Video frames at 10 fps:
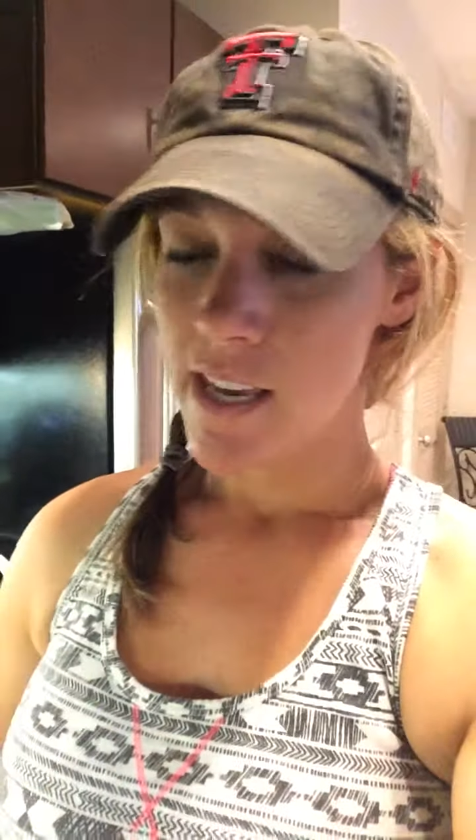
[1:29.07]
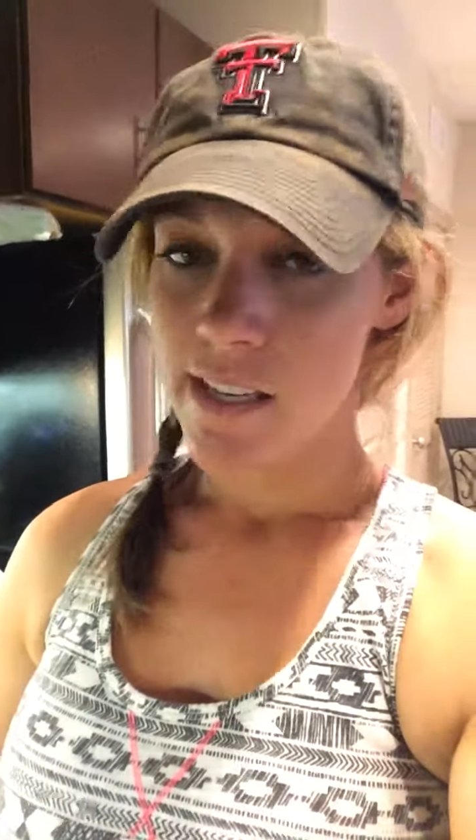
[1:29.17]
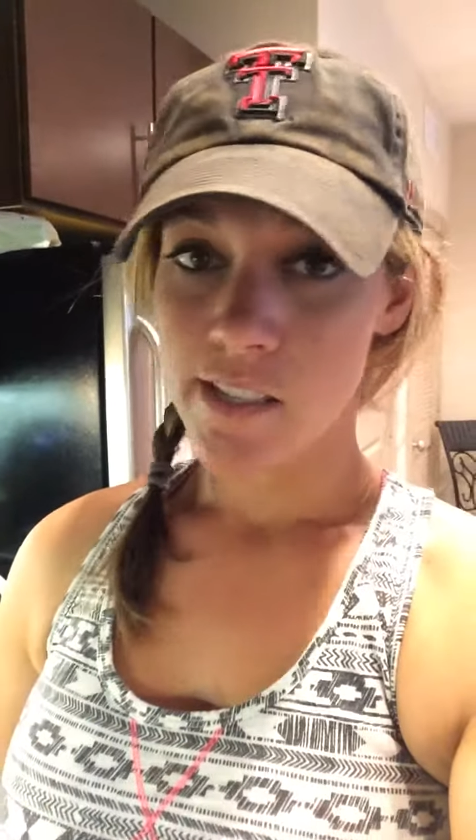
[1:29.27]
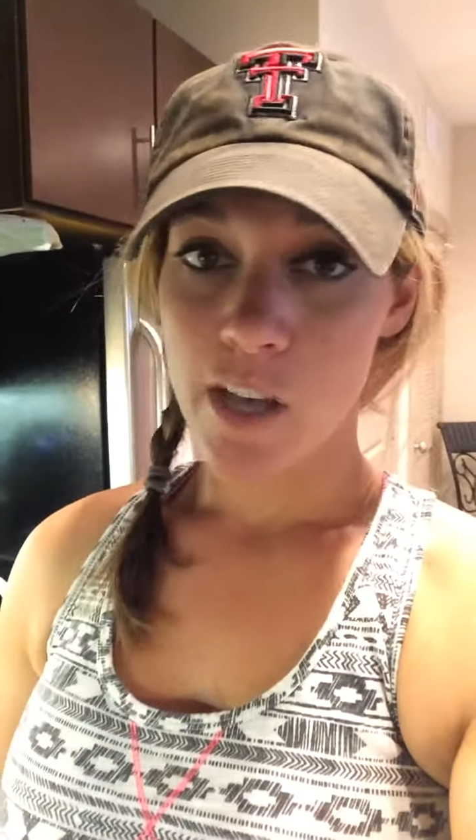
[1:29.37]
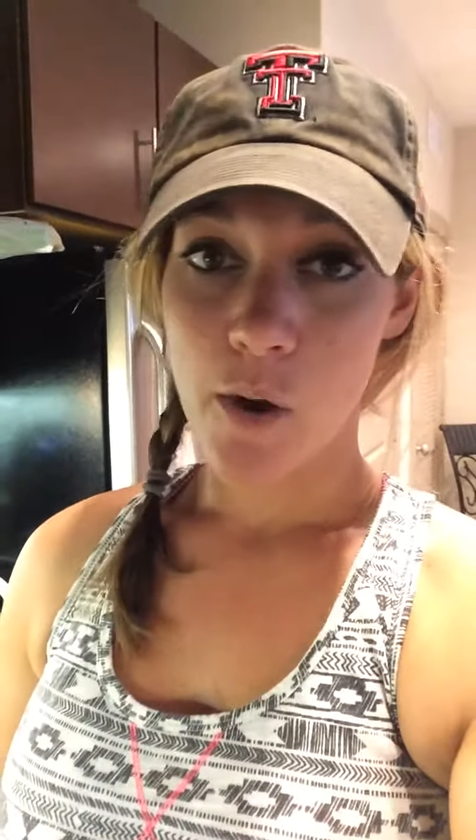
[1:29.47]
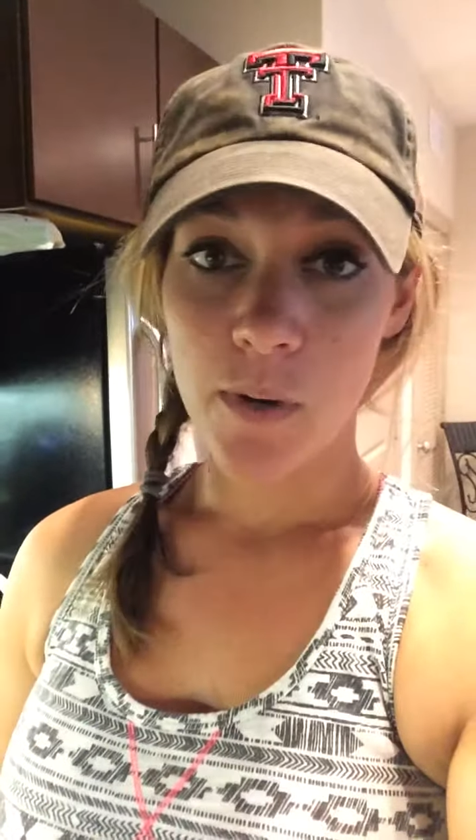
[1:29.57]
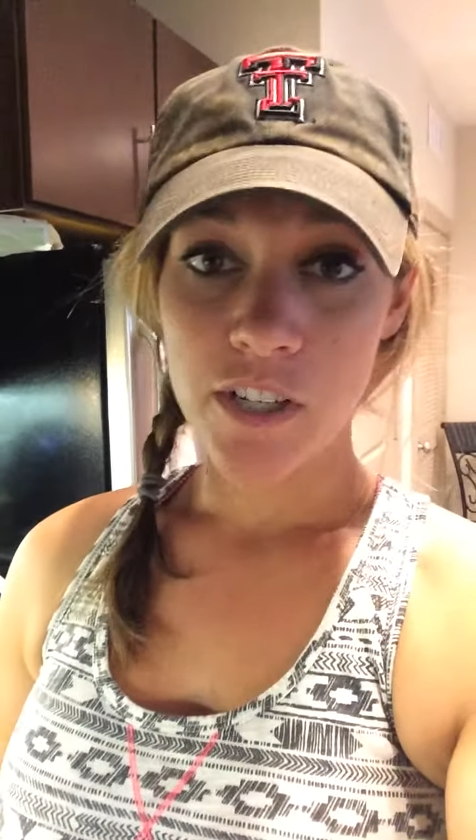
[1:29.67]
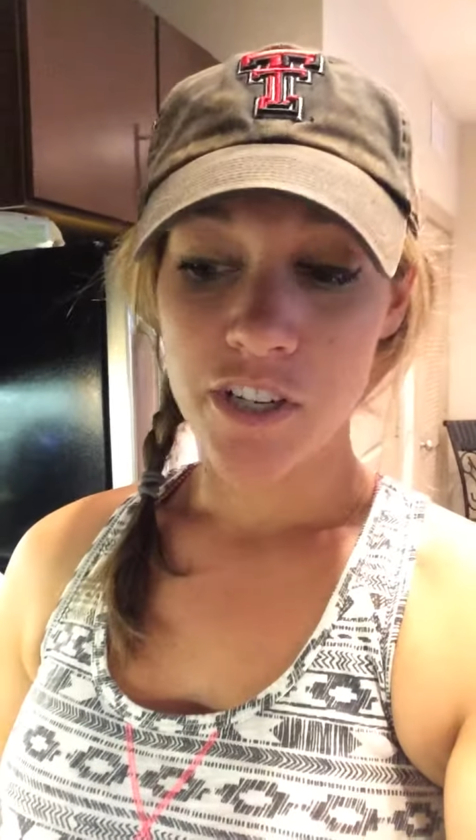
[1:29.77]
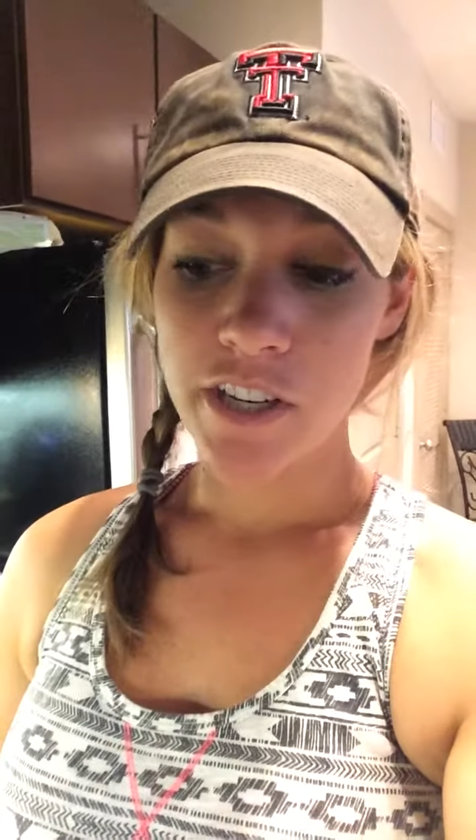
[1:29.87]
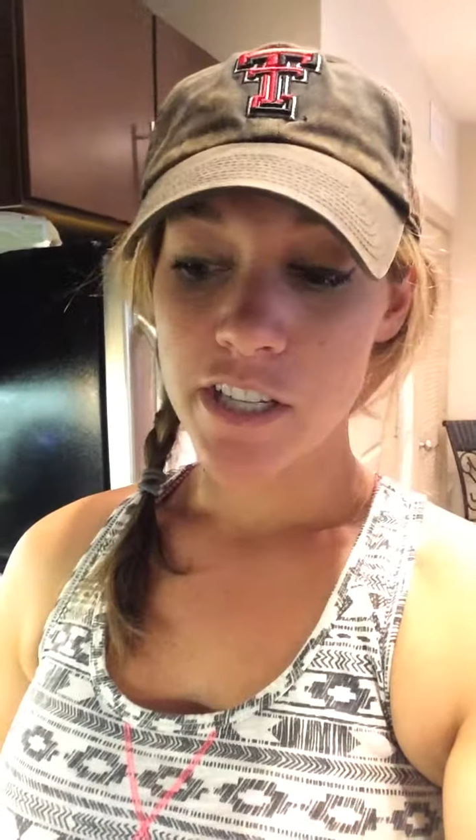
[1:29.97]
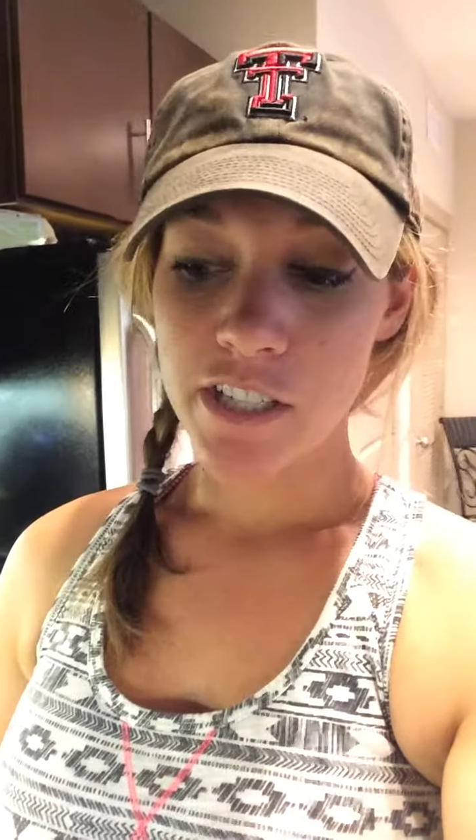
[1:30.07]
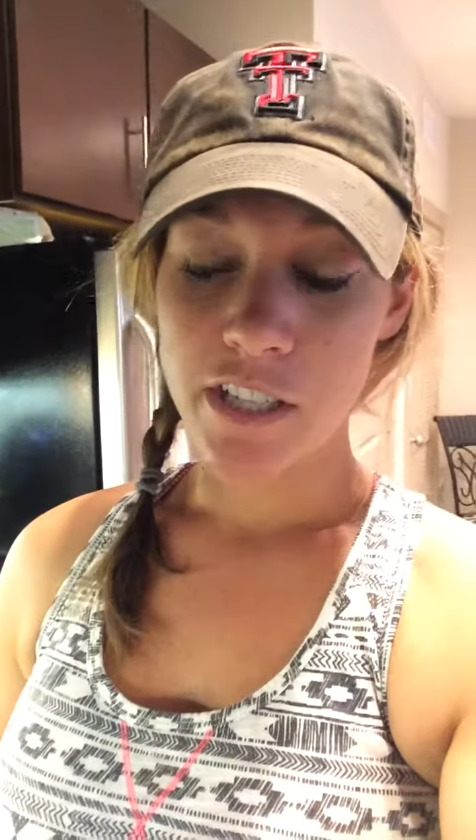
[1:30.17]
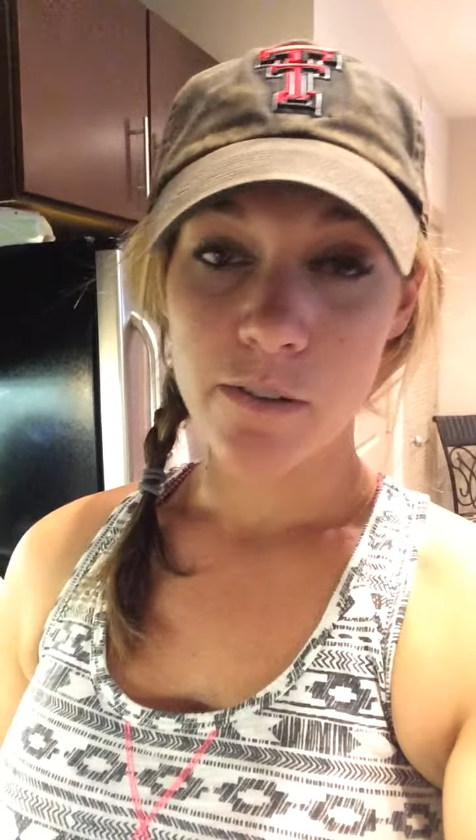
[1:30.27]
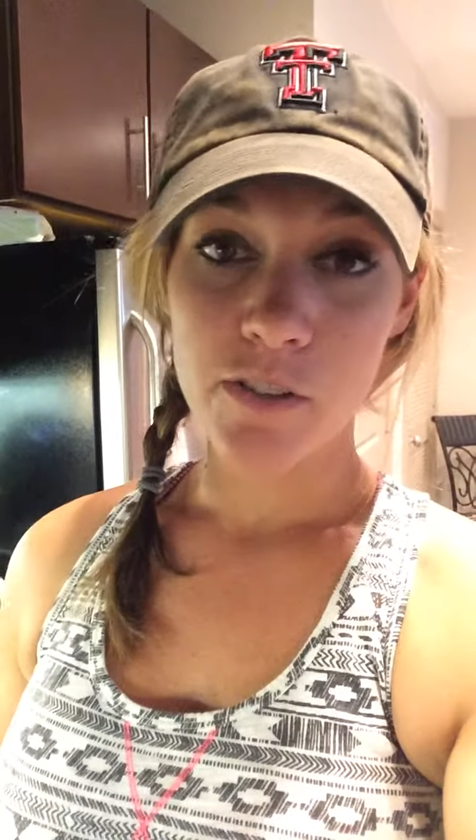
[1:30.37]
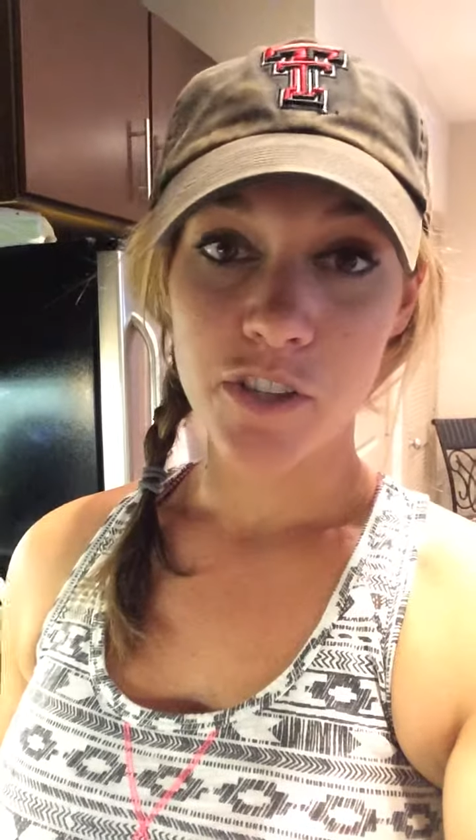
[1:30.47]
So what you're gonna
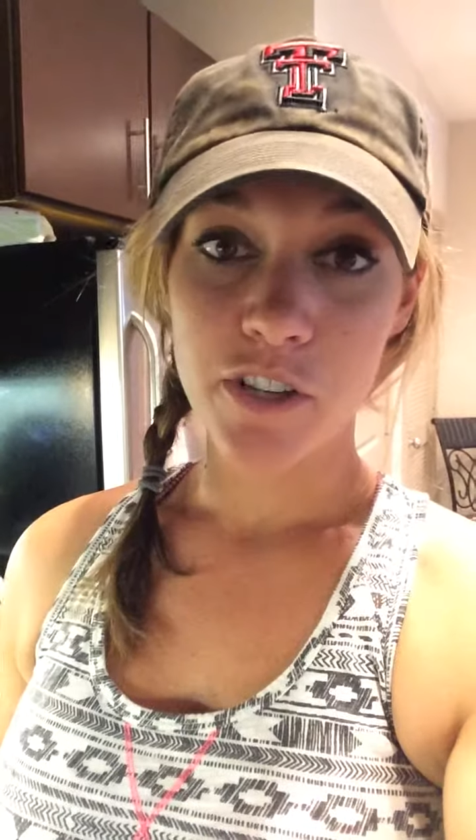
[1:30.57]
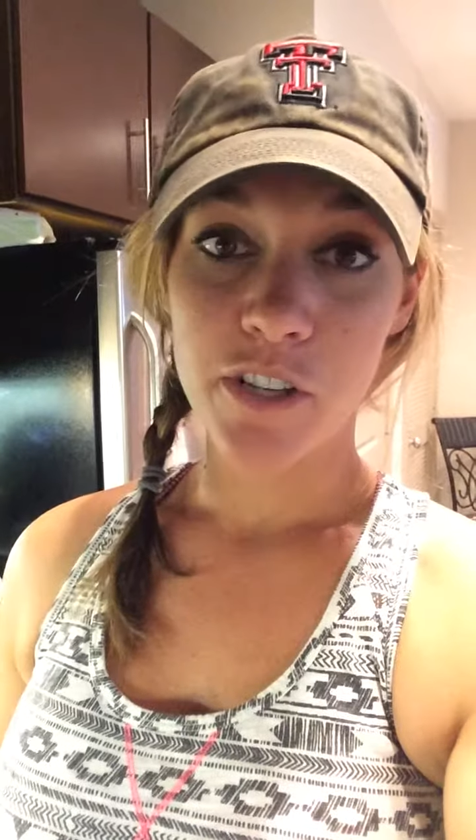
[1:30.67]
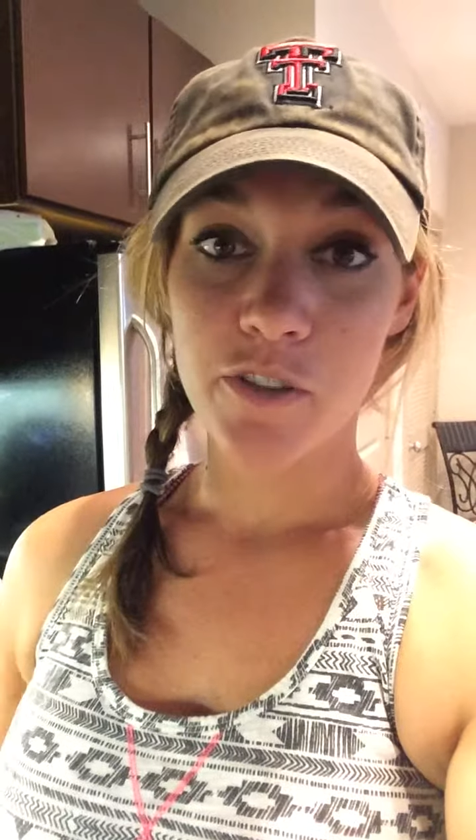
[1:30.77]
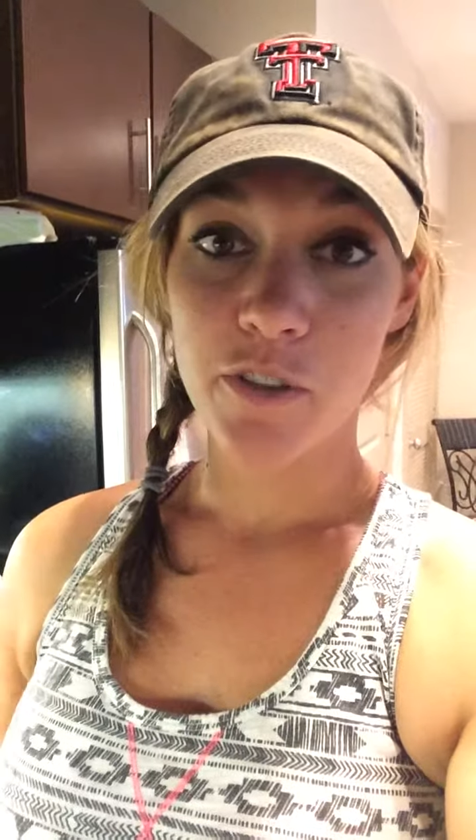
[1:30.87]
do is you're gonna